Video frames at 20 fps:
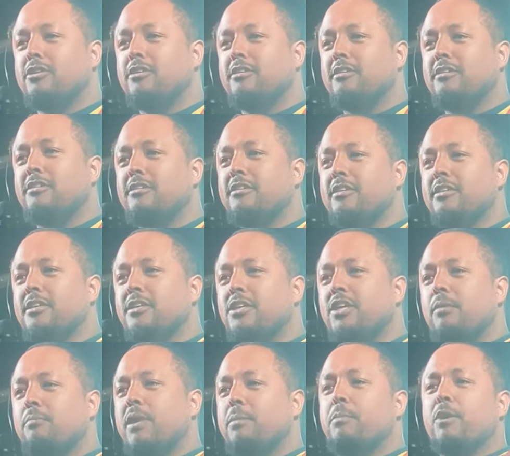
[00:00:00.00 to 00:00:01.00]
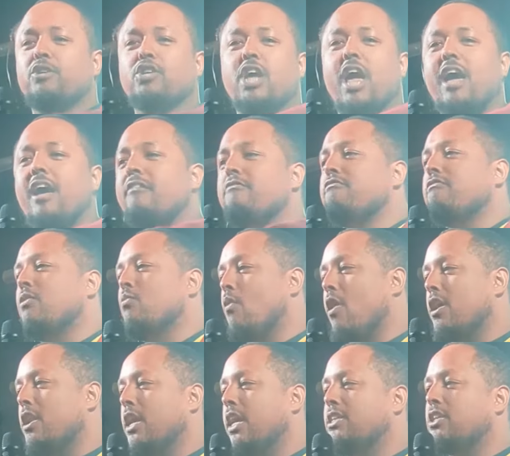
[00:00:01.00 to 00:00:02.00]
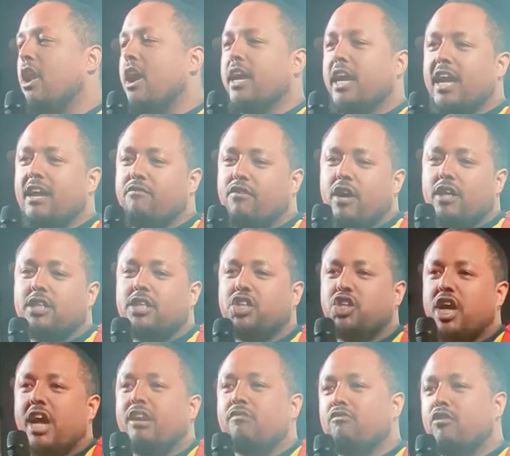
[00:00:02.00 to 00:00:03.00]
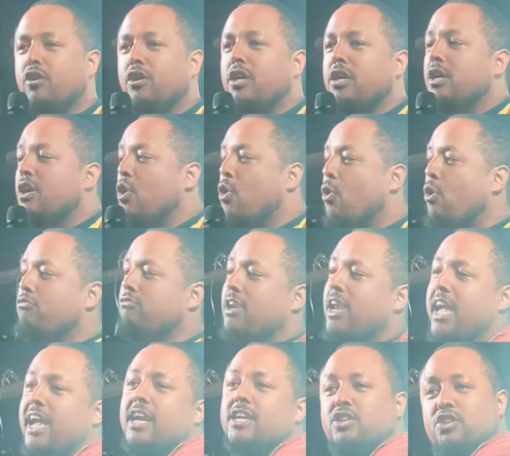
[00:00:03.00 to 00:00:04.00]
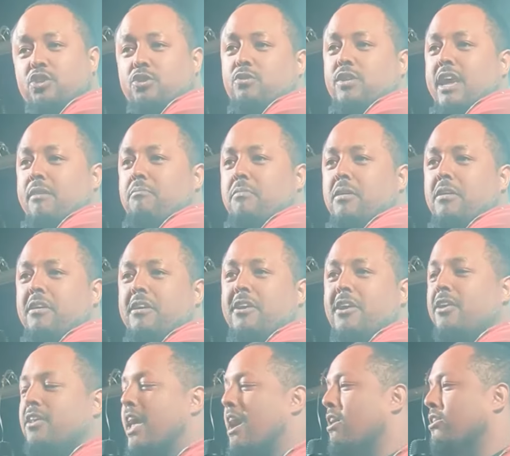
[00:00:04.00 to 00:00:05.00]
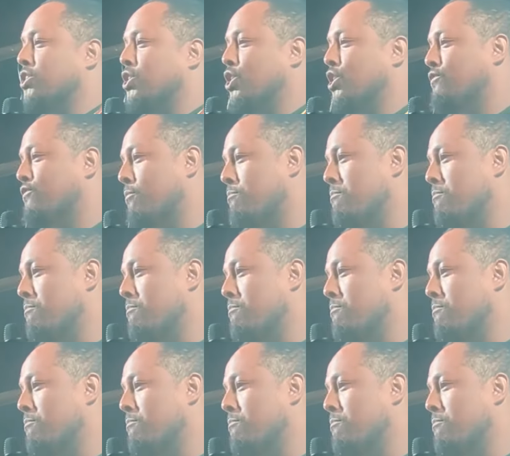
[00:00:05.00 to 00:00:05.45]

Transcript: So, I mean, because everyone is like either a degenerate or related to them. You know, they ask me for